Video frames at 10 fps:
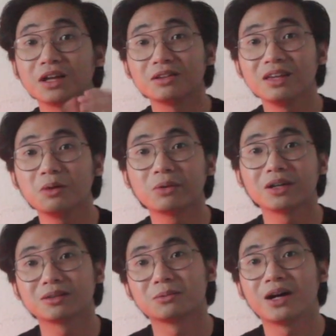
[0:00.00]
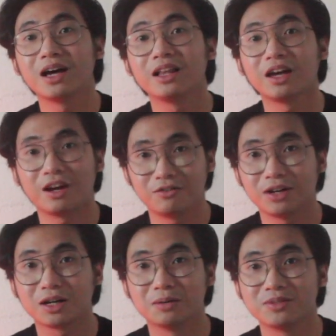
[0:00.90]
nothing worthwhile
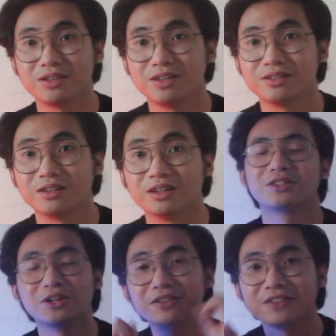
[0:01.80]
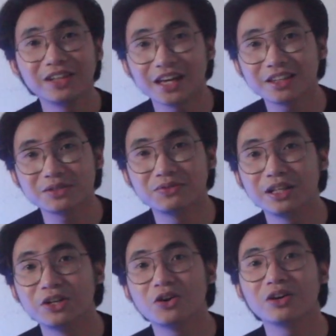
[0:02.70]
ever comes easy. So if you like this
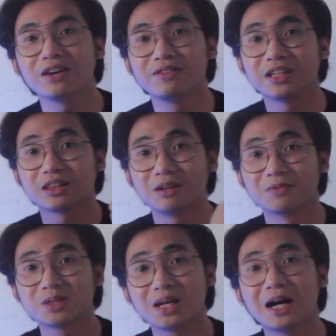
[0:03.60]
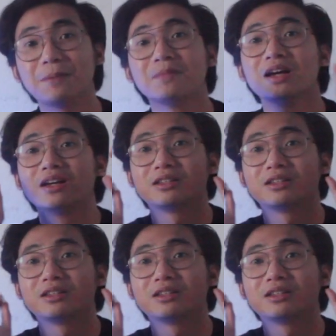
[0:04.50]
video, give it a thumbs up.